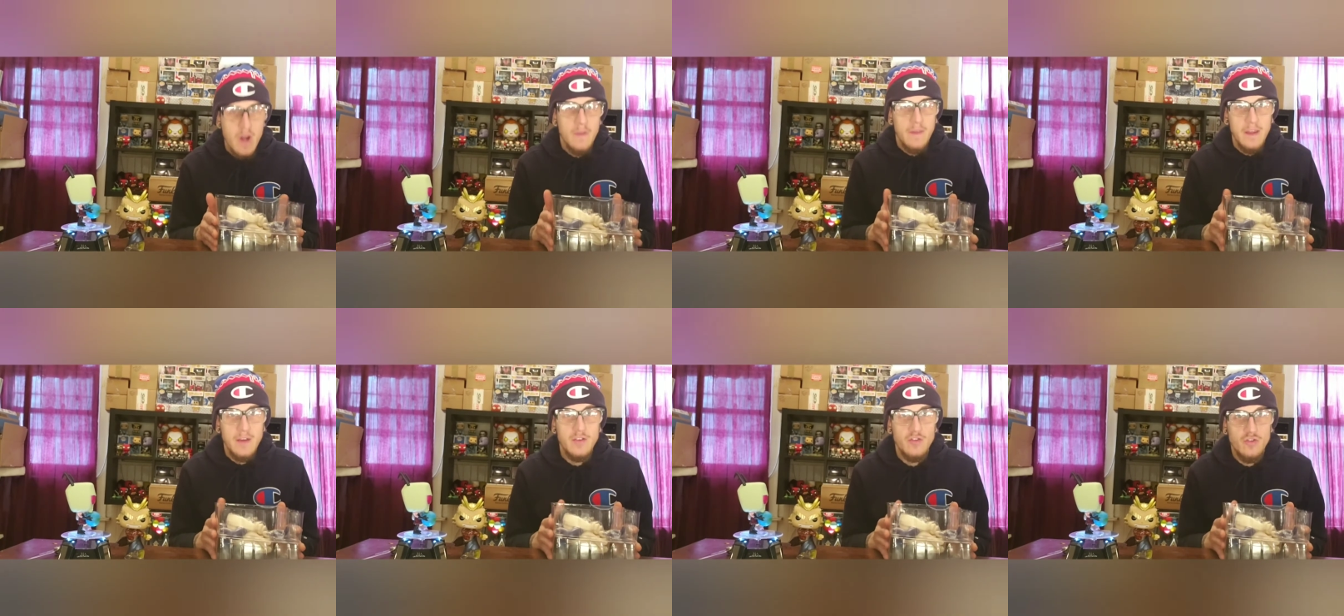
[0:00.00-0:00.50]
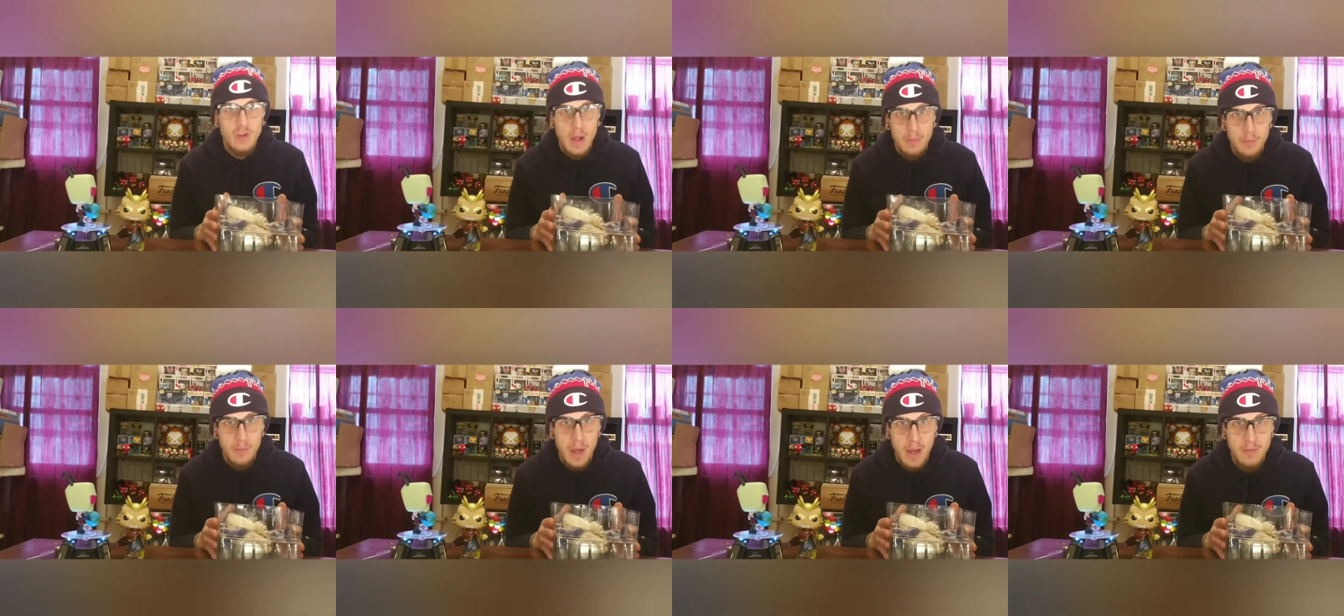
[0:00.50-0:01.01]
They just
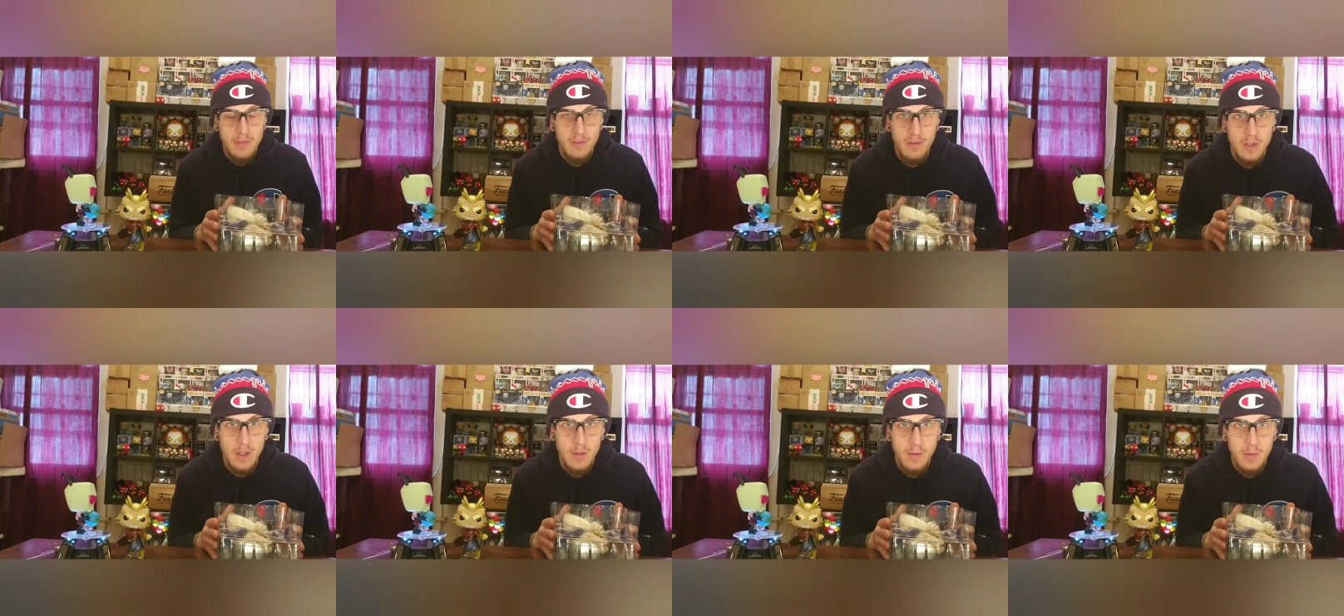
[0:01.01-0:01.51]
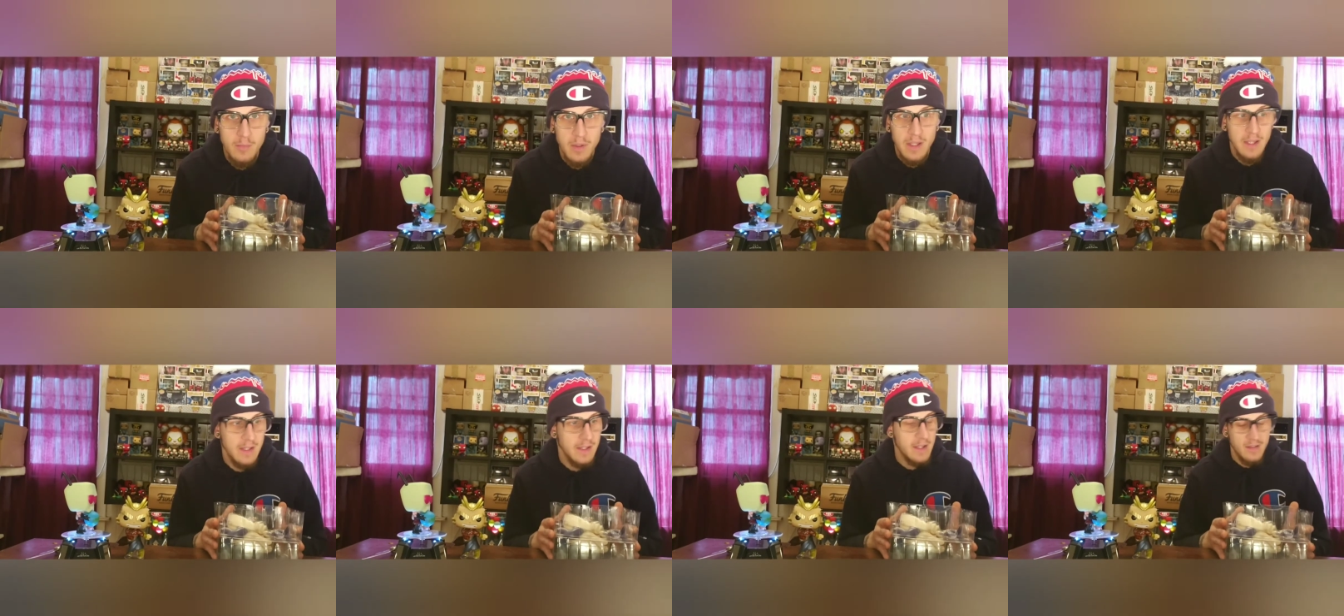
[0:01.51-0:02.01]
dropped pops for the
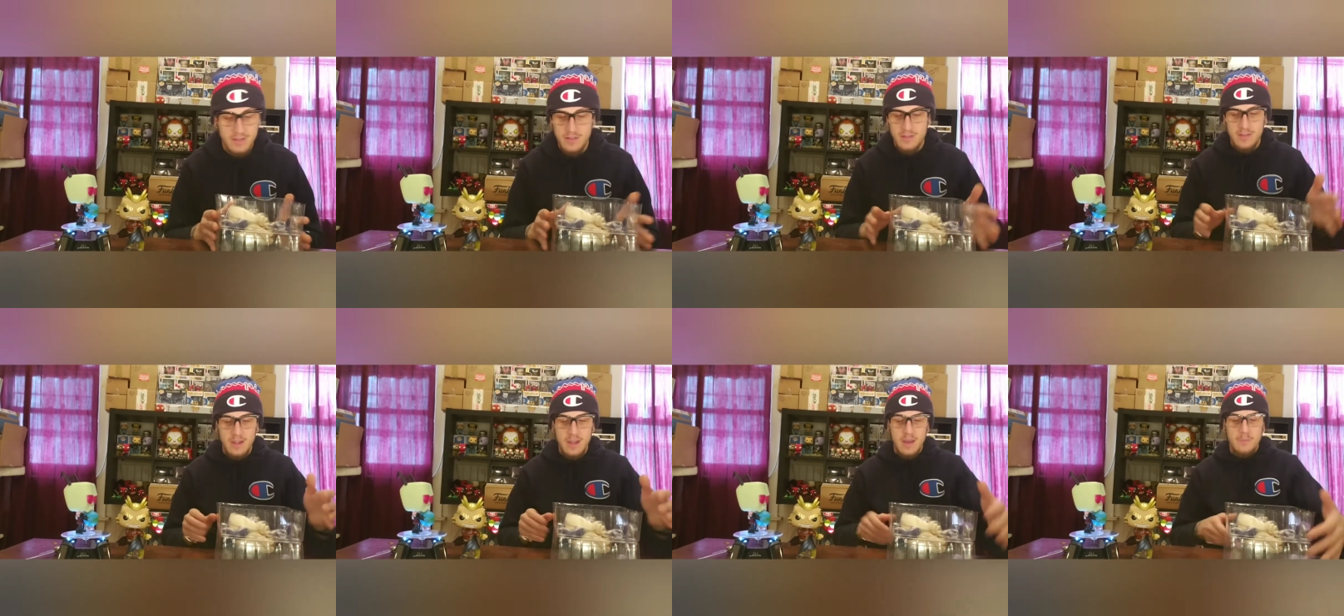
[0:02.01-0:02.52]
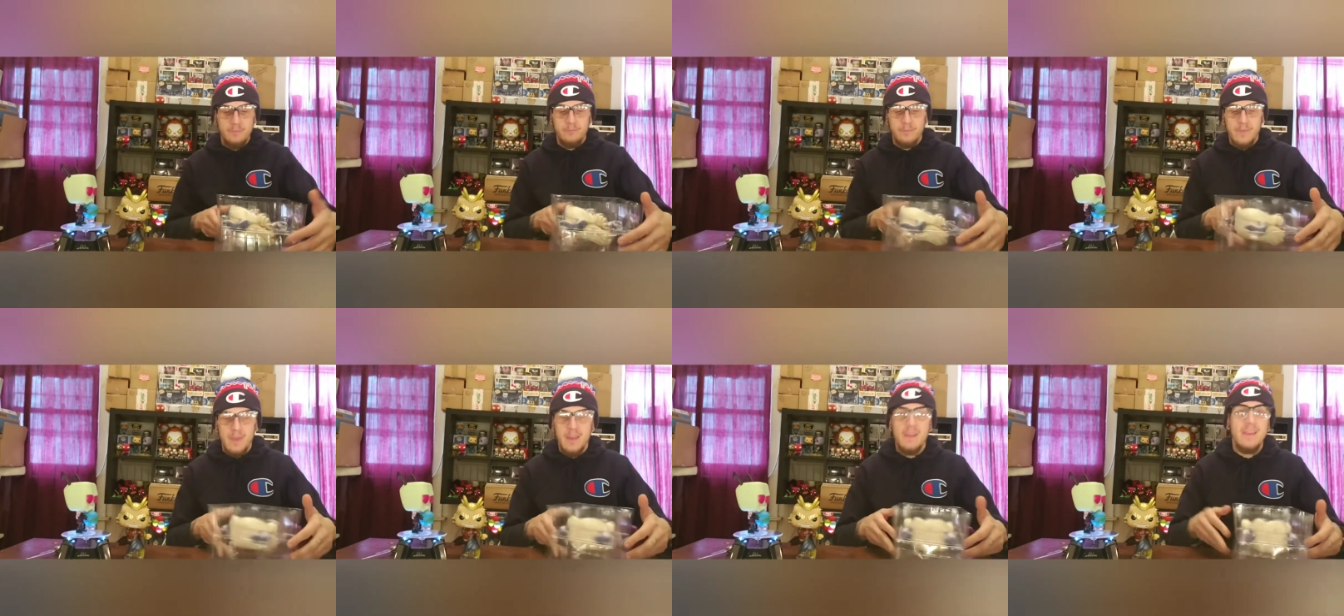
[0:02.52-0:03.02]
WWE, and let's just say,
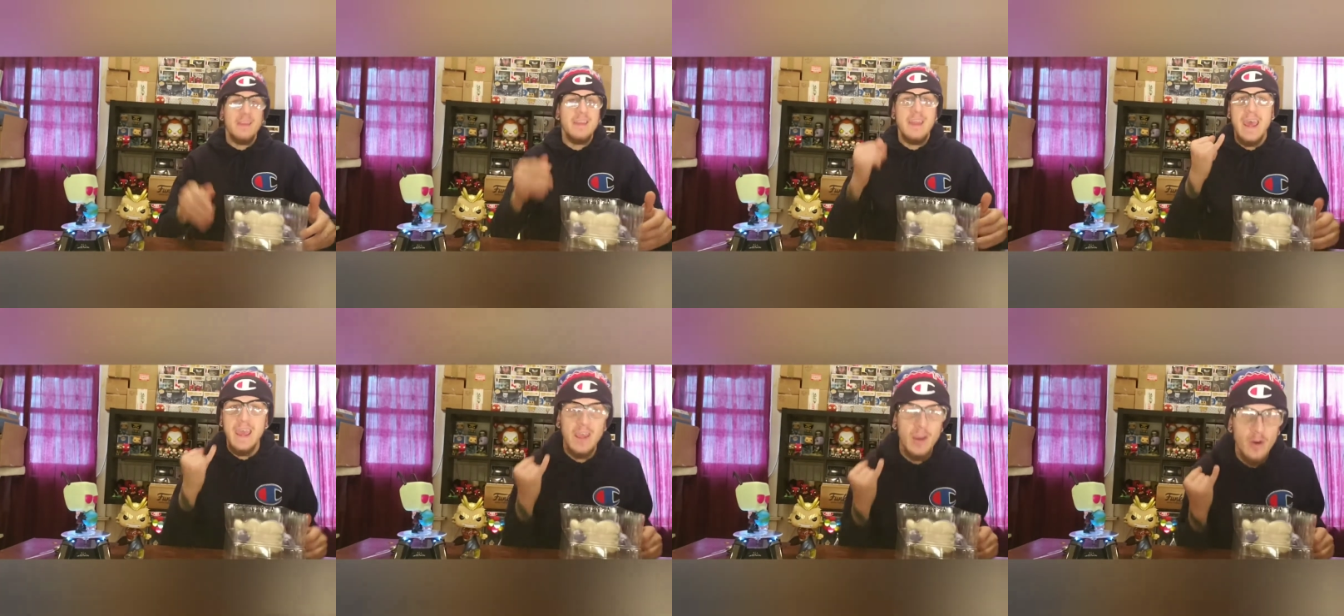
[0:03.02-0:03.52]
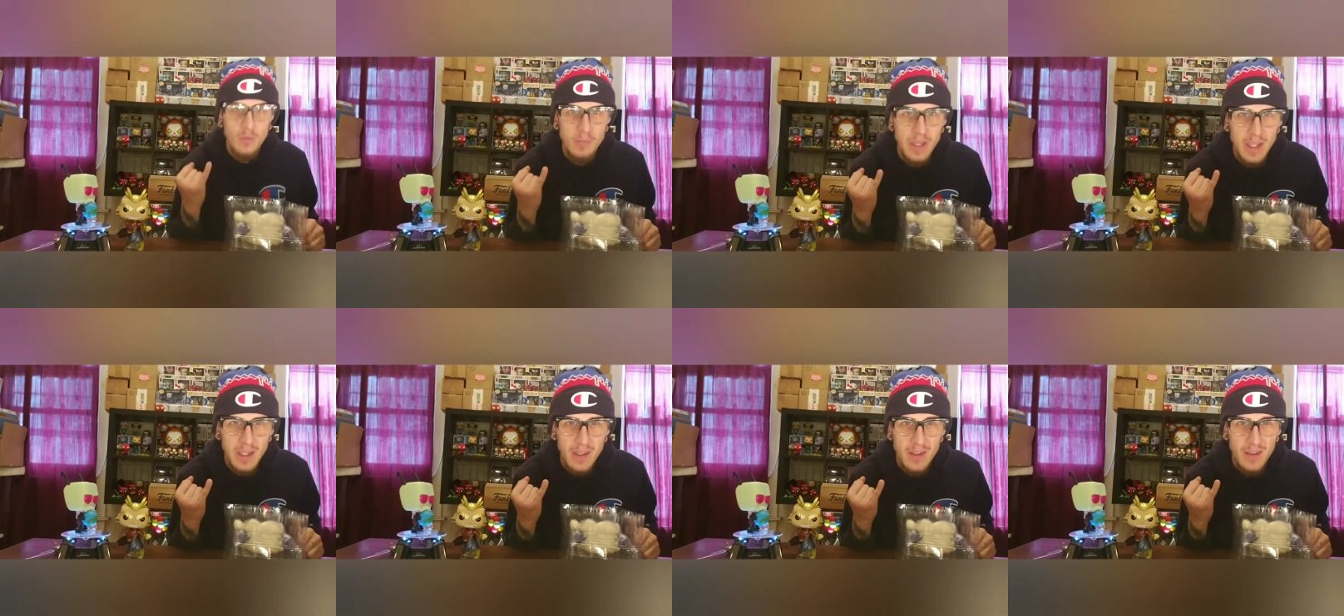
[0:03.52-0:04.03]

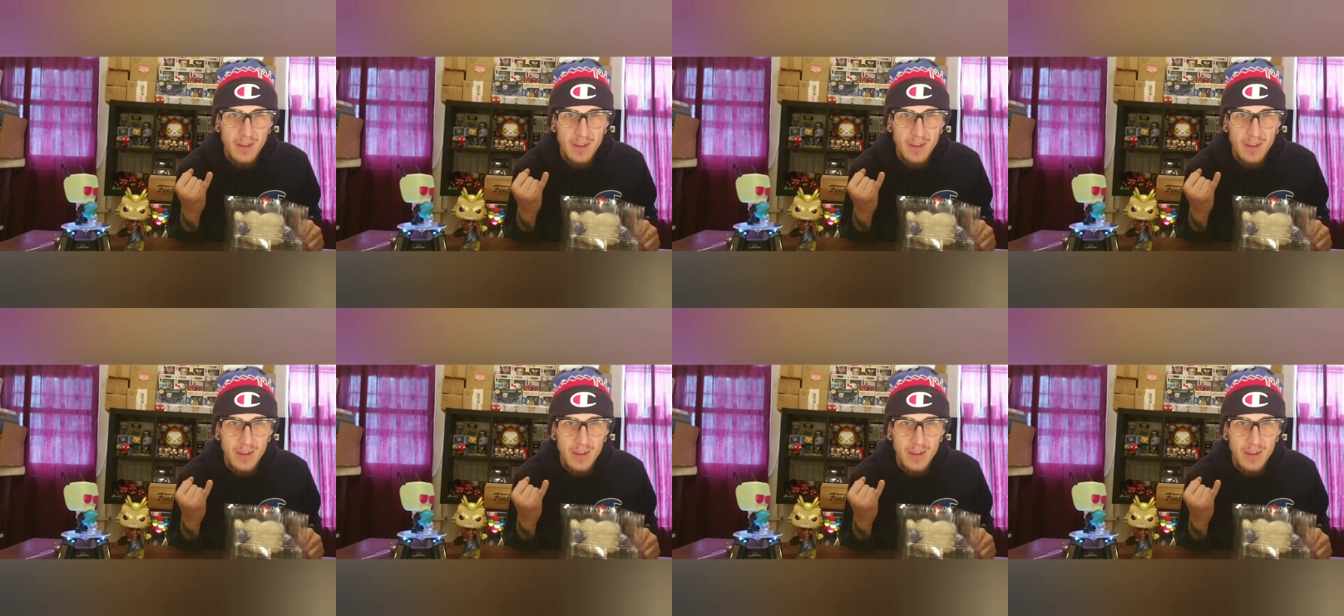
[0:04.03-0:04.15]
Naomi,